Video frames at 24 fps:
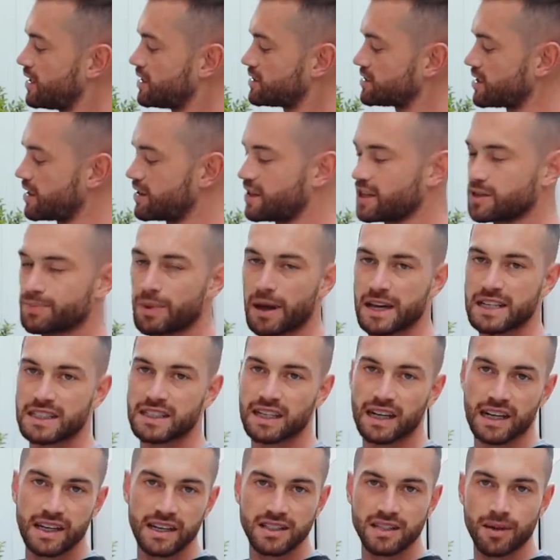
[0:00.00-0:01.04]
So this
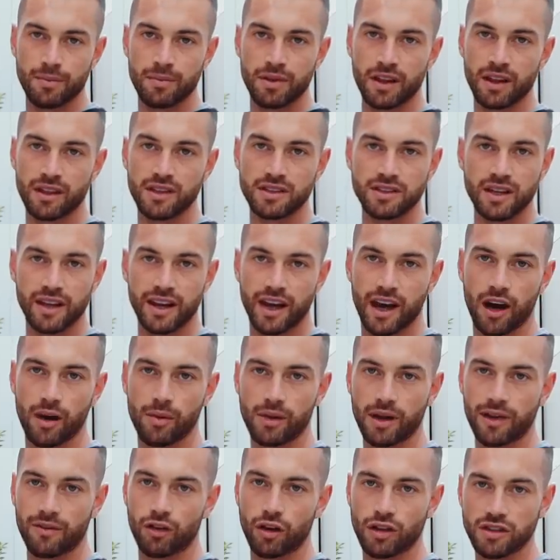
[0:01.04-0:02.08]
basically is something that's going to
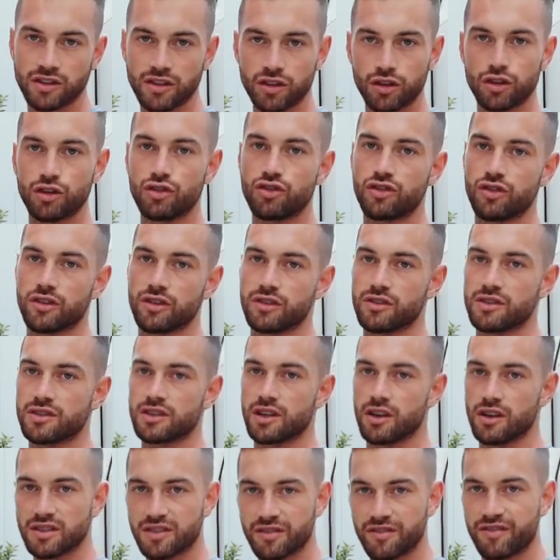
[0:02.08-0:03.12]
help give lots of nutrients
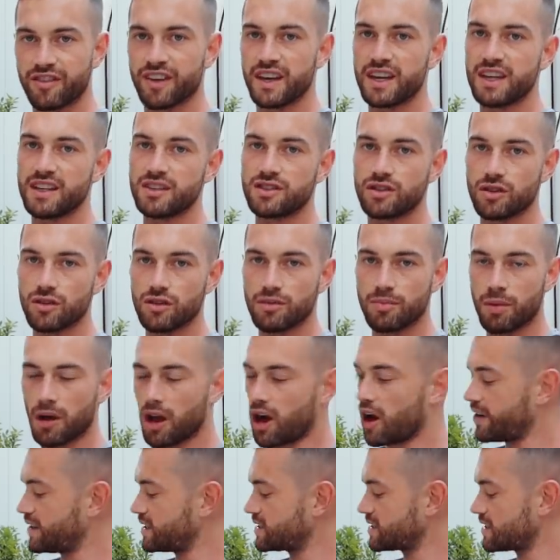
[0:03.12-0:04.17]
and lots of feed to the
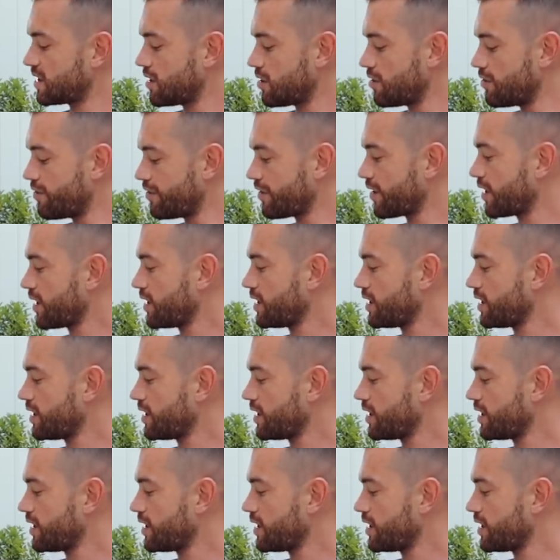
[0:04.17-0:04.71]
plant itself.